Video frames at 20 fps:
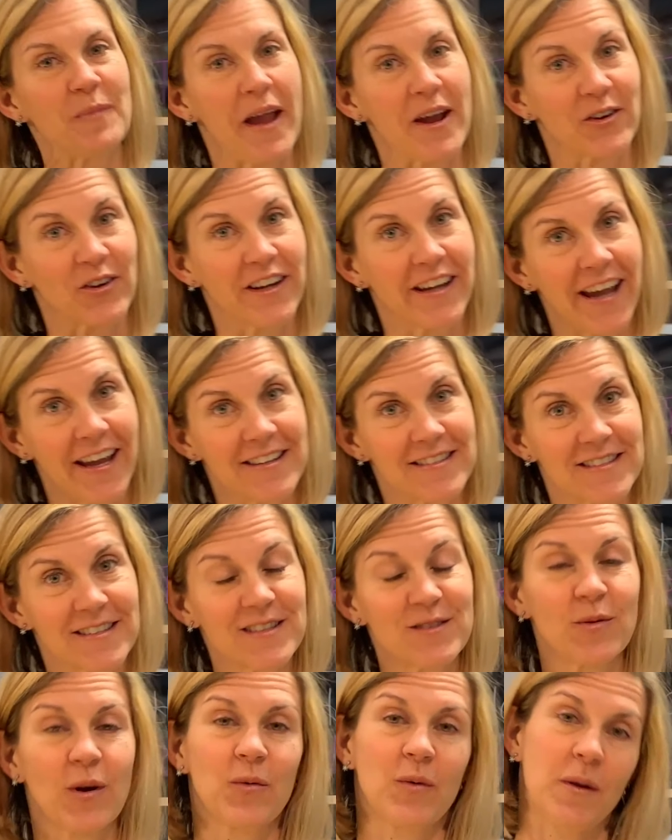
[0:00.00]
bakery
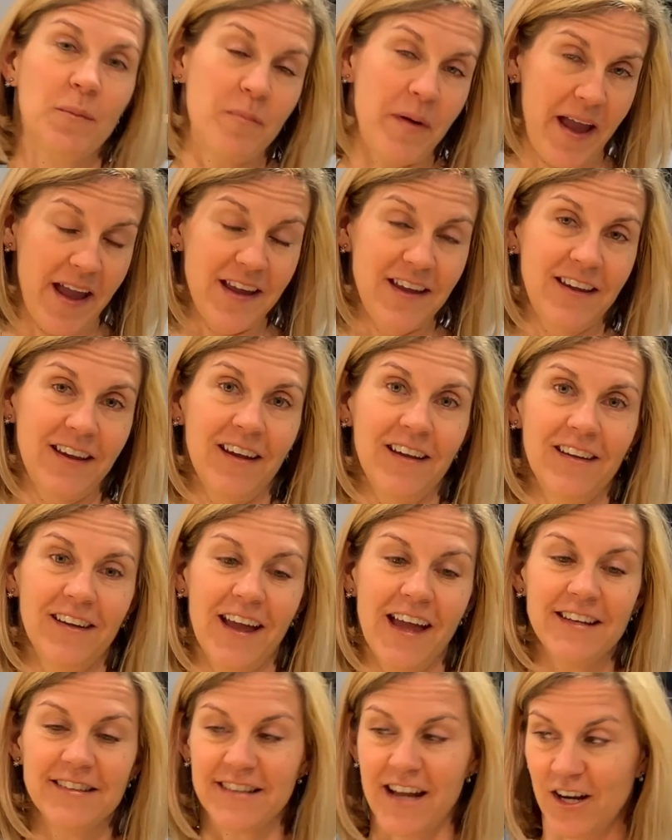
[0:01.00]
cases where we bake
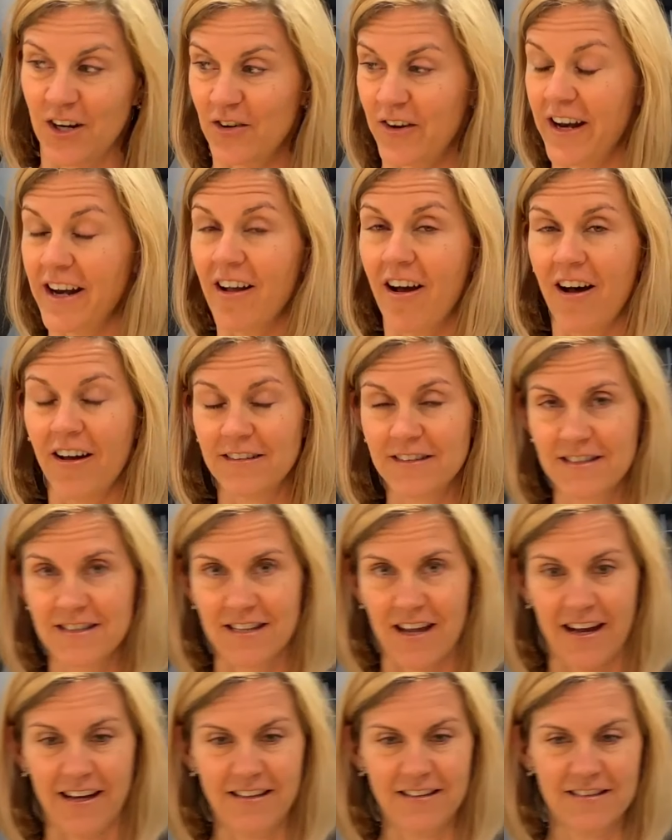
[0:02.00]
and decorate on
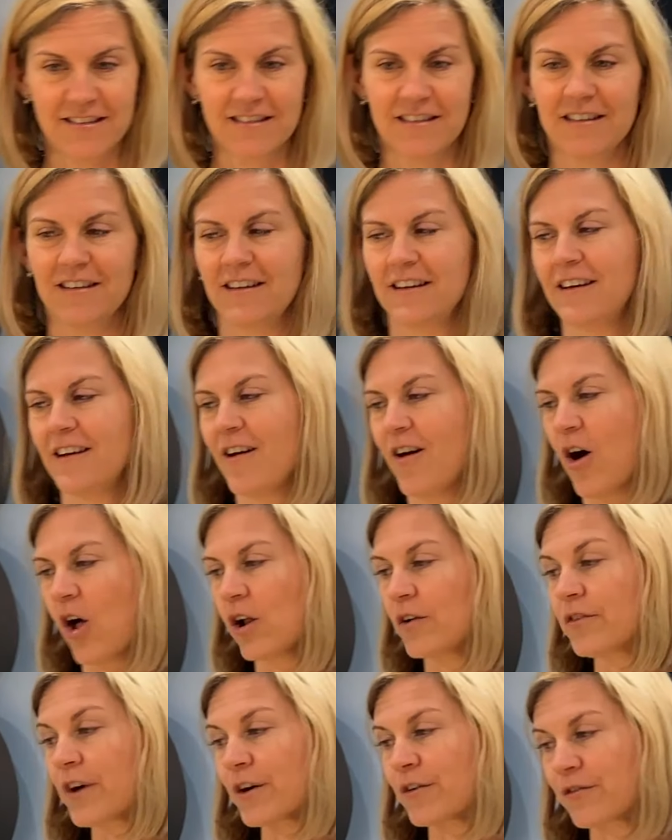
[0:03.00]
site.
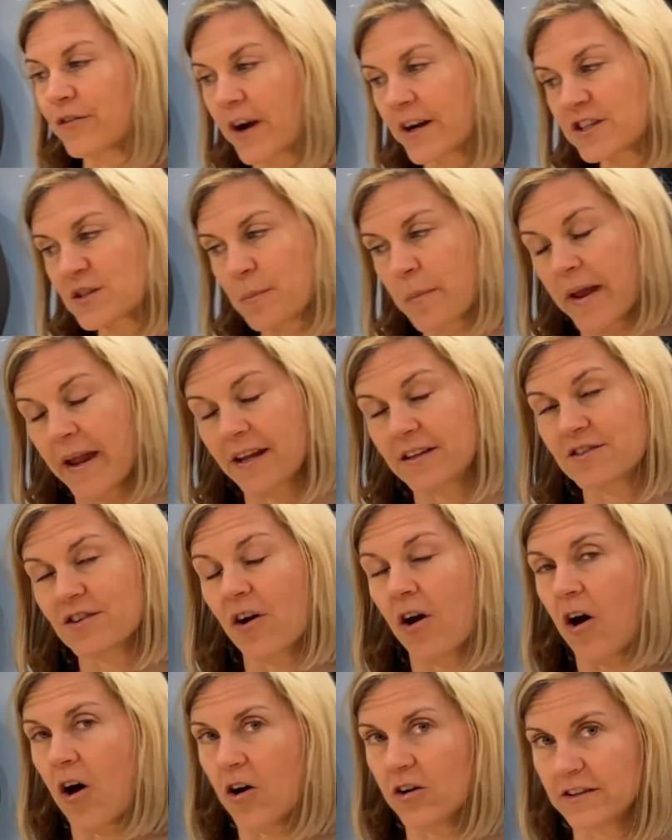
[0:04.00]
All of our fresh baked,
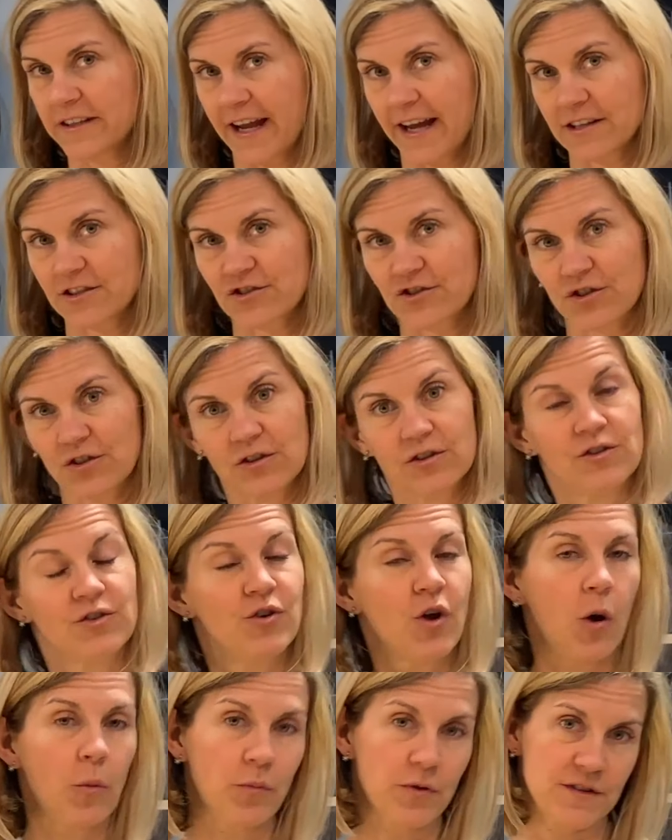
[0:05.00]
all natural,
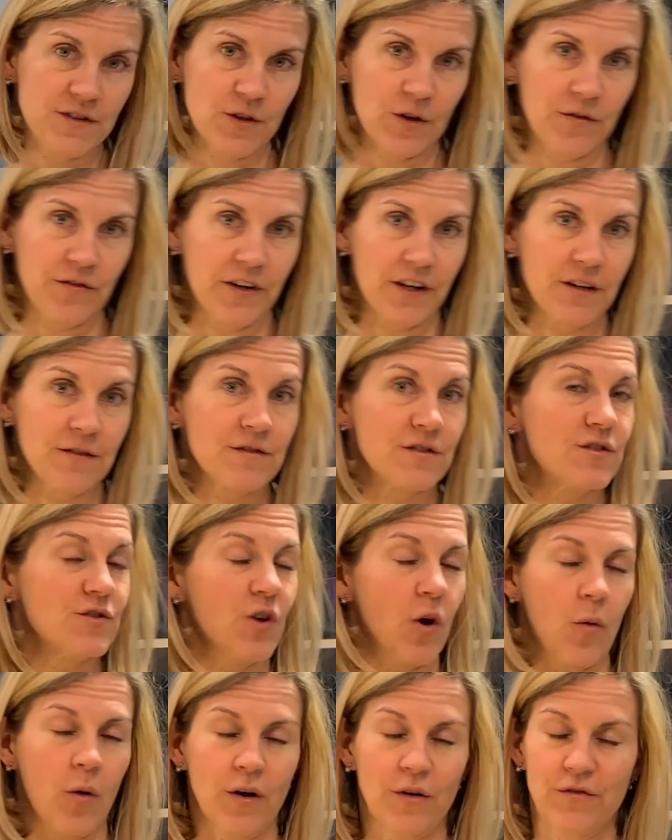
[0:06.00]
no preservatives,
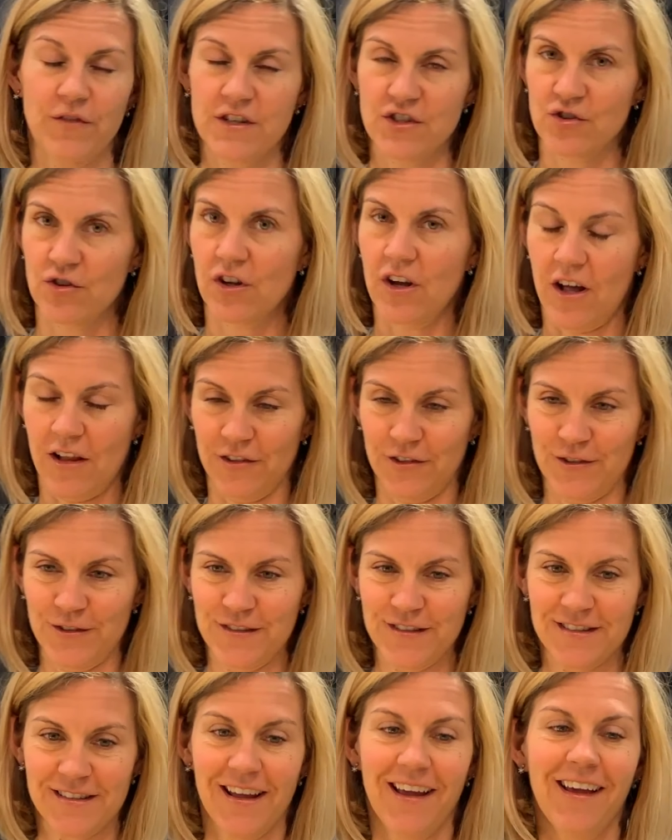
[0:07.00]
no artificial
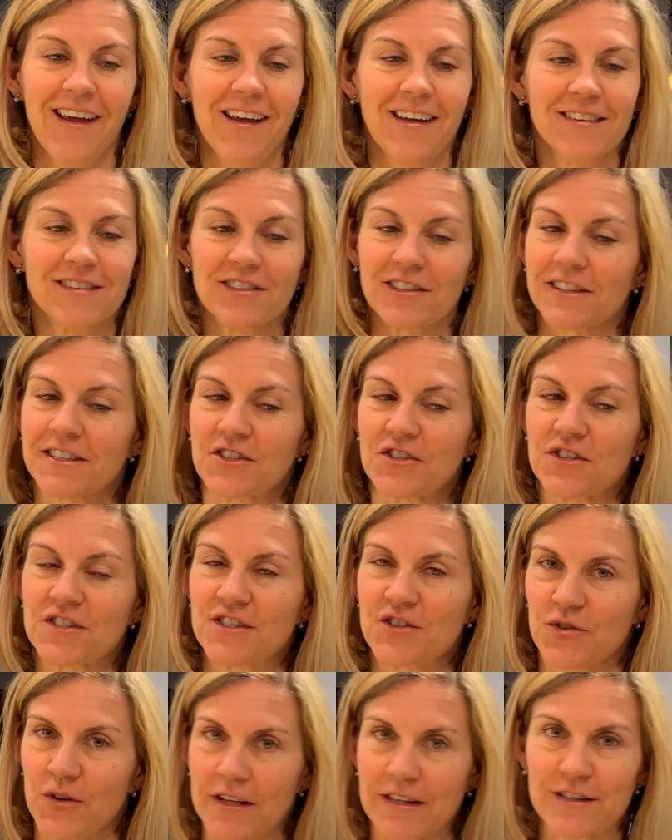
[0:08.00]
colors,
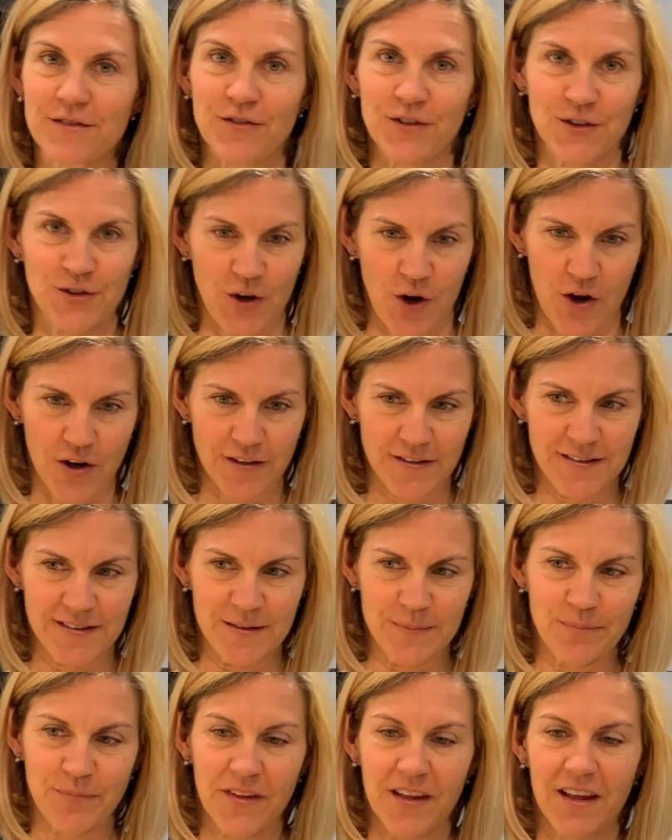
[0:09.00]
delicious treats for dogs.